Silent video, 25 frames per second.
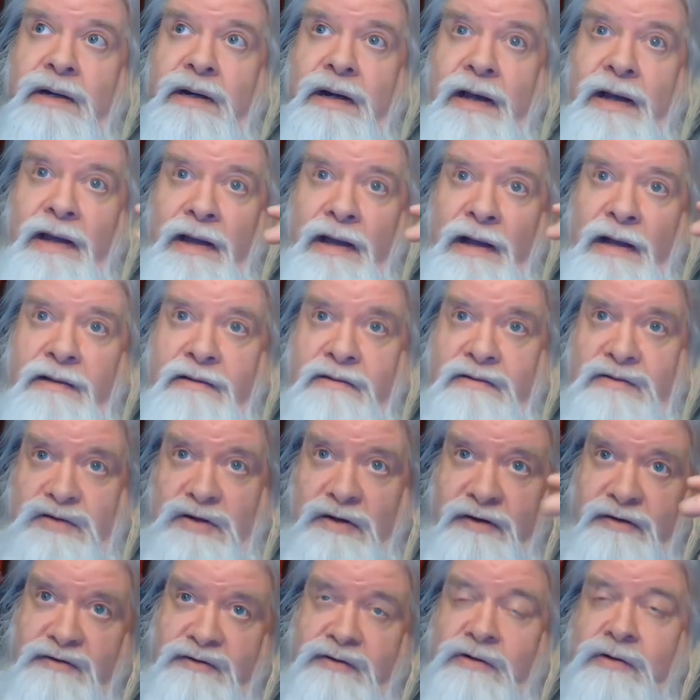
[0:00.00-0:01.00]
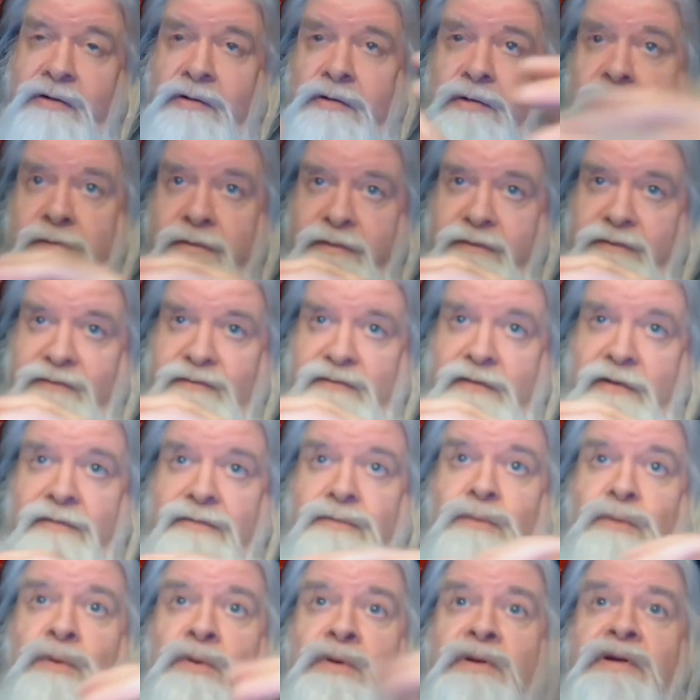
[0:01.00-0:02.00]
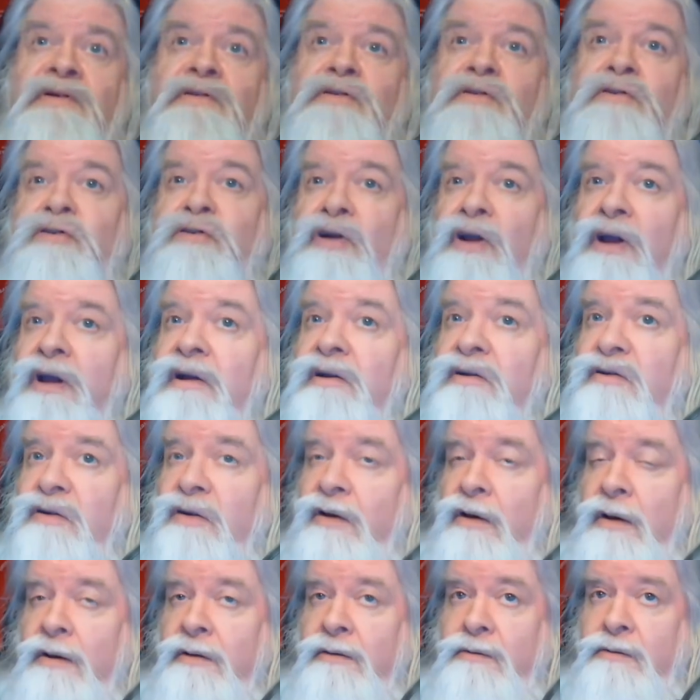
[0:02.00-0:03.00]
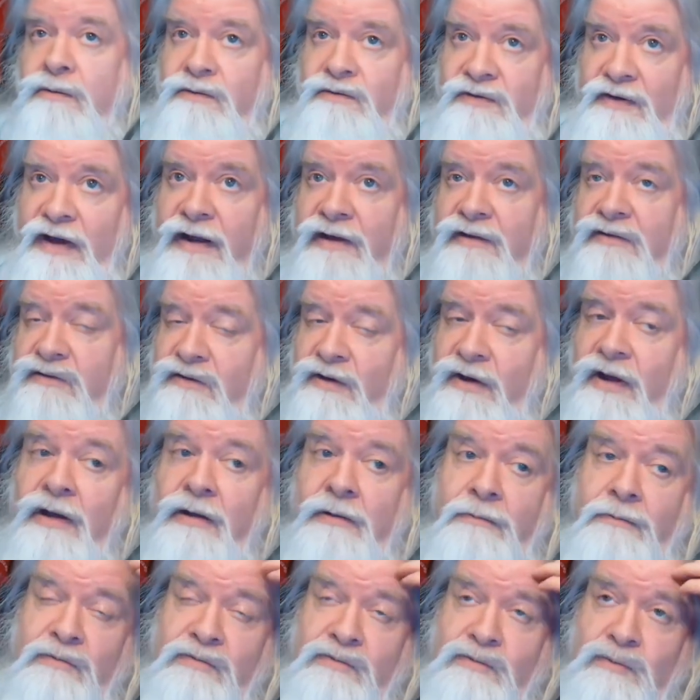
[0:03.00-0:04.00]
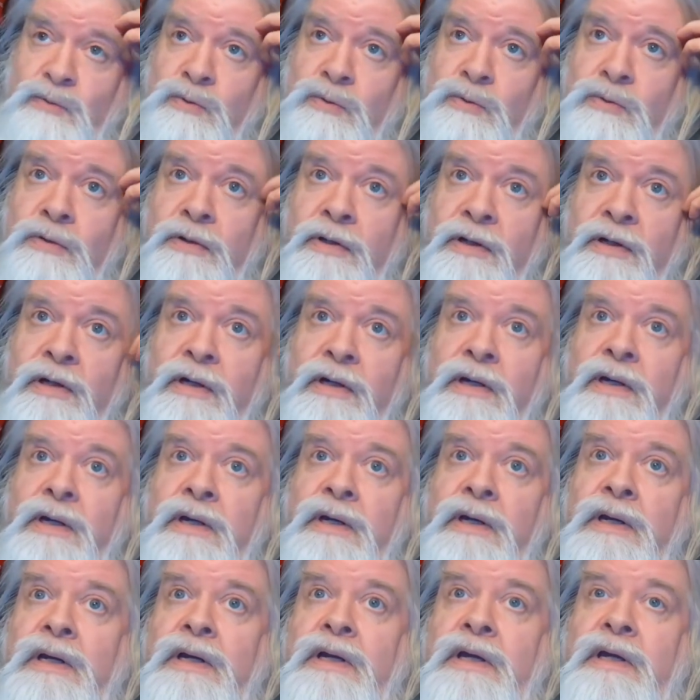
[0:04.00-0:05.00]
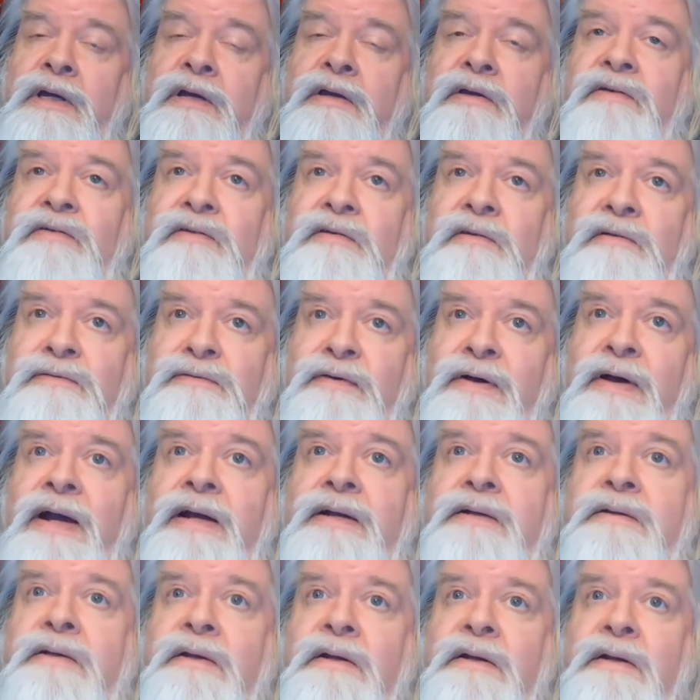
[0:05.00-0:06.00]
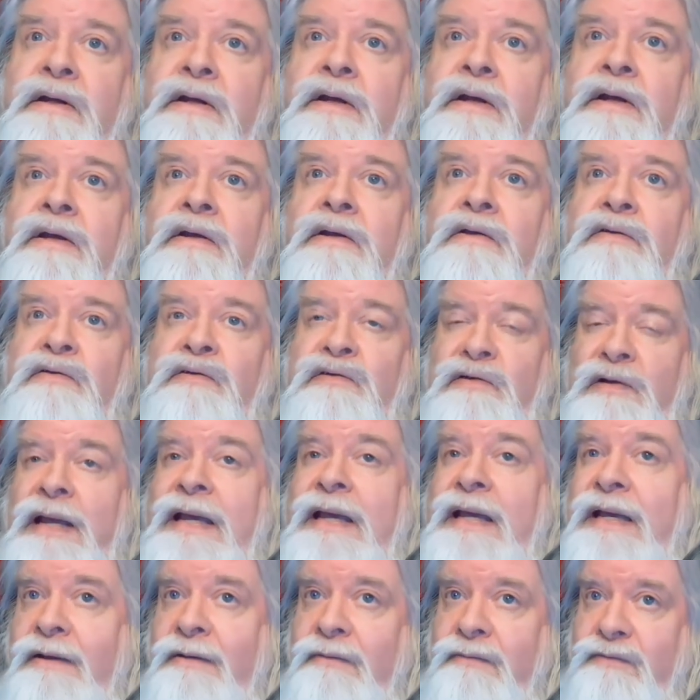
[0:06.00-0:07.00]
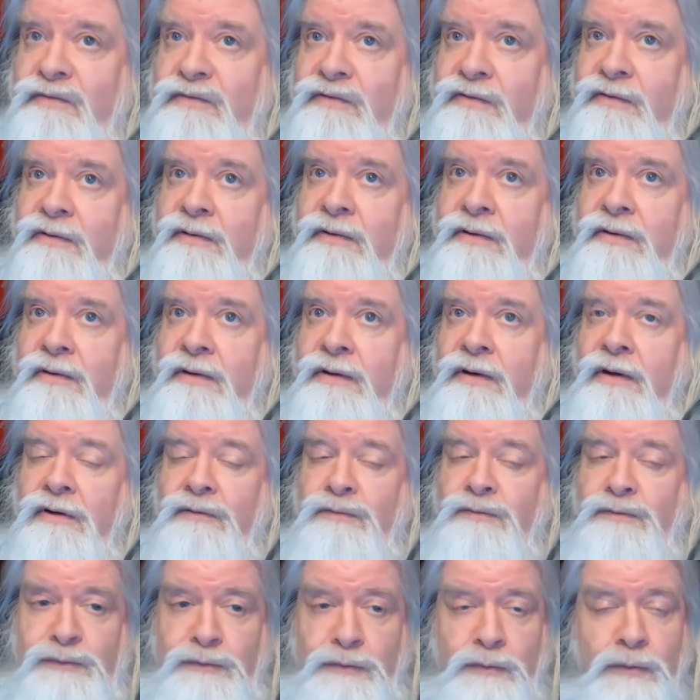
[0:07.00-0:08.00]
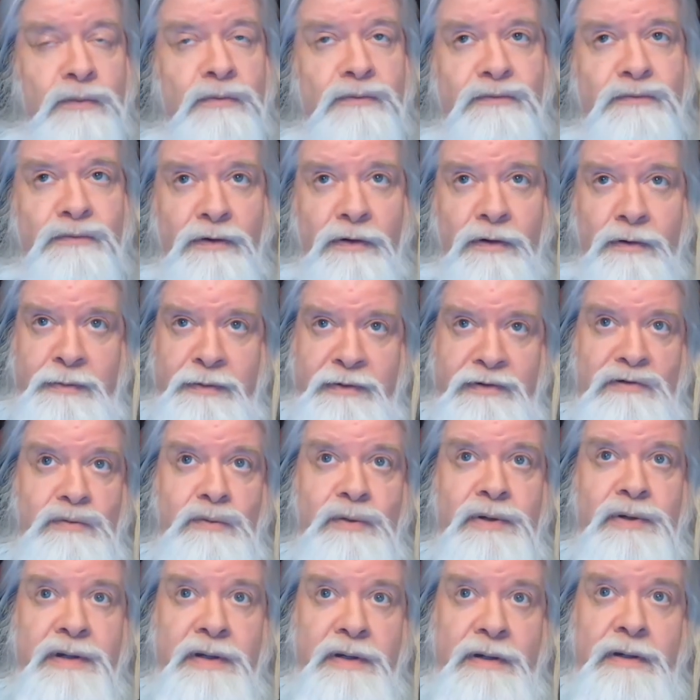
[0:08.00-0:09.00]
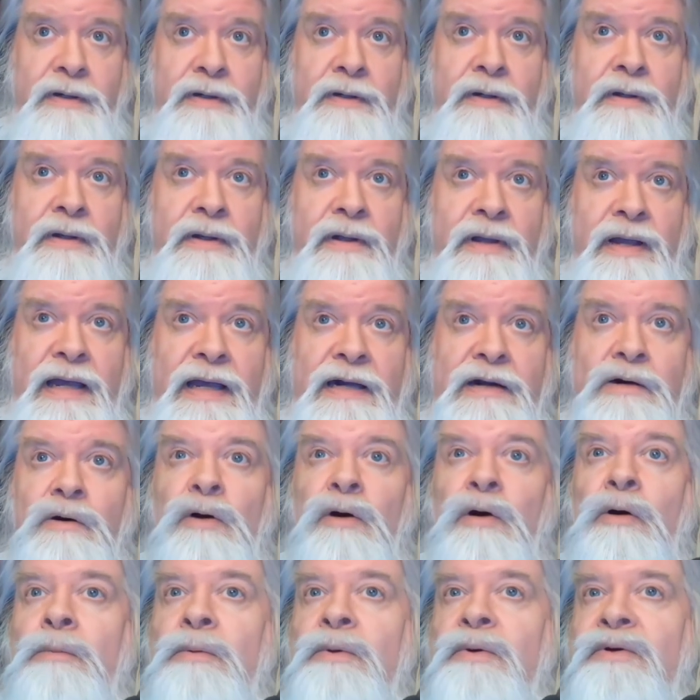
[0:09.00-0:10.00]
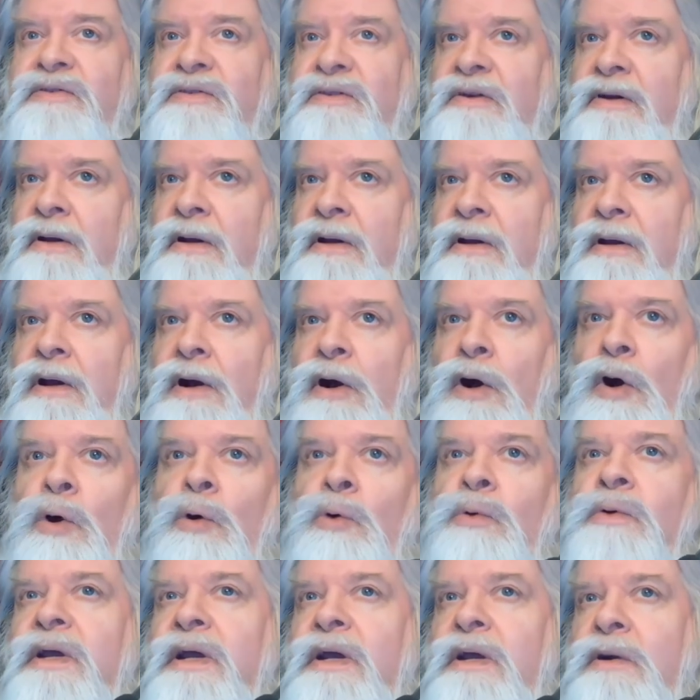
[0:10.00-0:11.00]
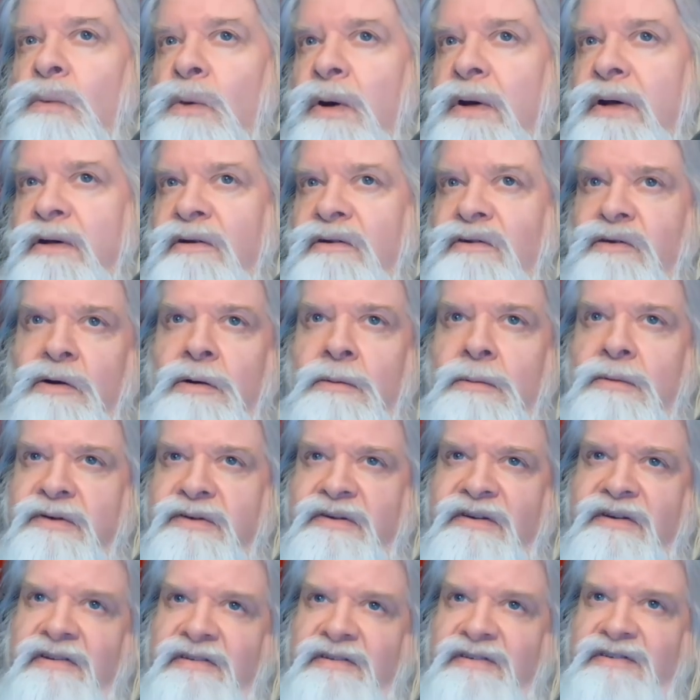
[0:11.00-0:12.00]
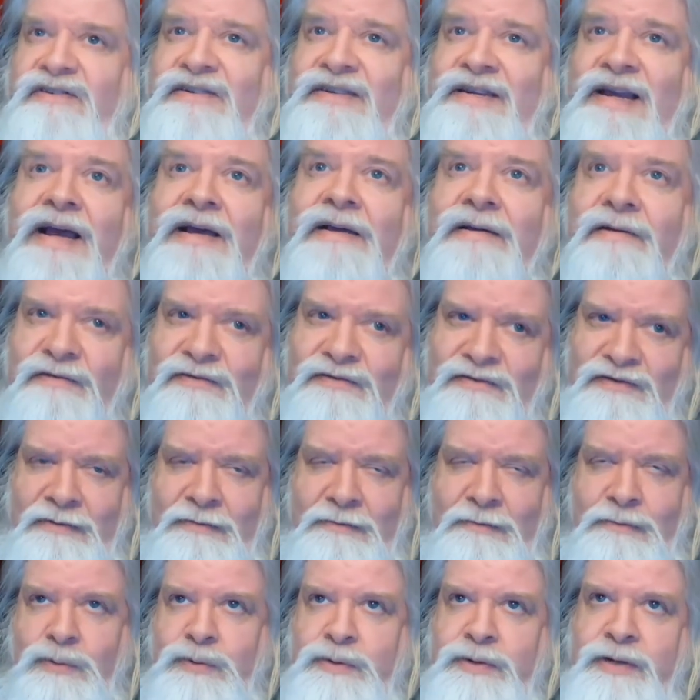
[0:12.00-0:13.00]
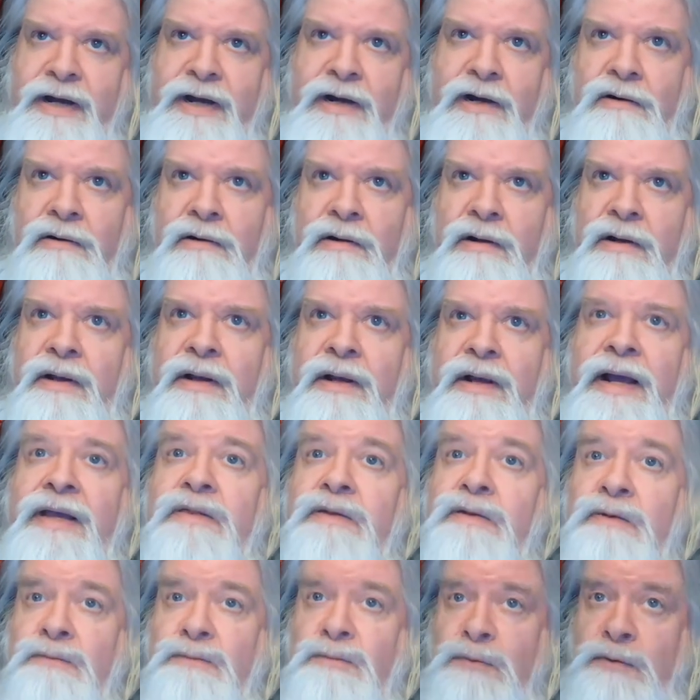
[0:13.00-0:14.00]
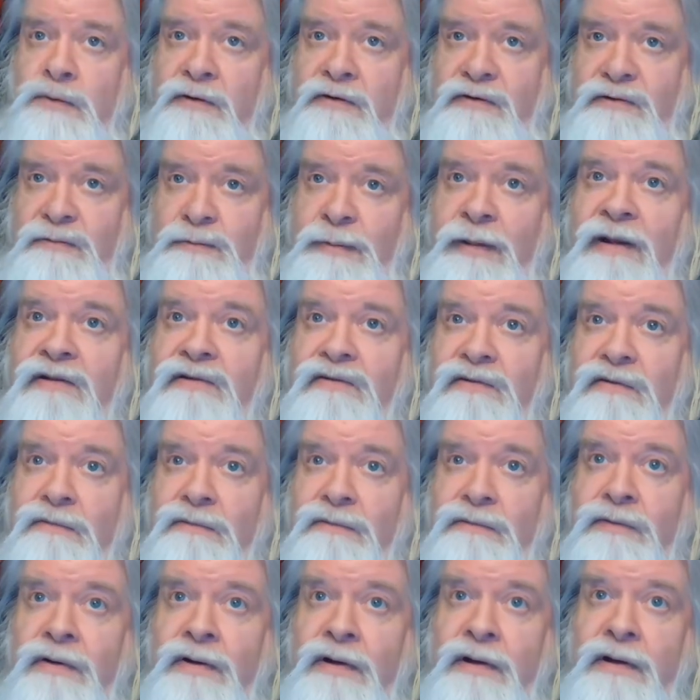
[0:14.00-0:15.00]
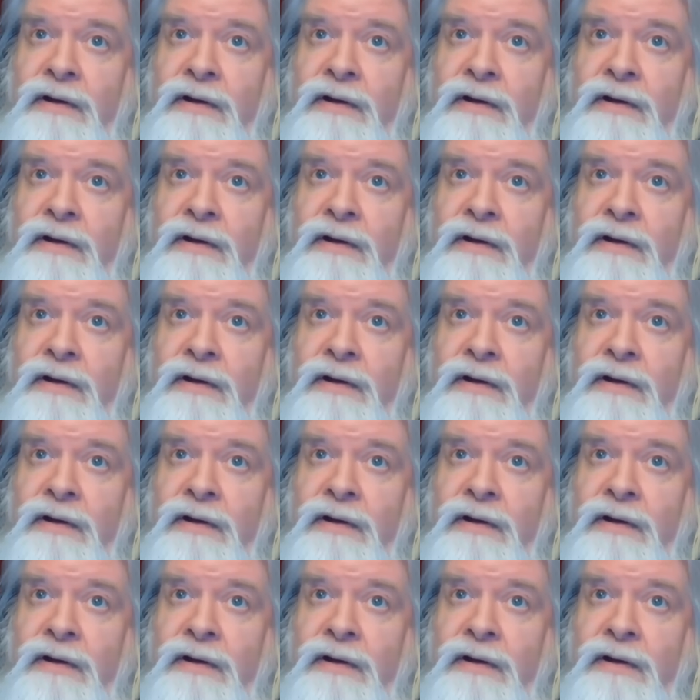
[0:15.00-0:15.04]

I touched on all this stuff. What is changing under Zastam's rule is the fact that slaves are few and far between, and are almost, owning one is almost a status symbol now, and they're very expensive,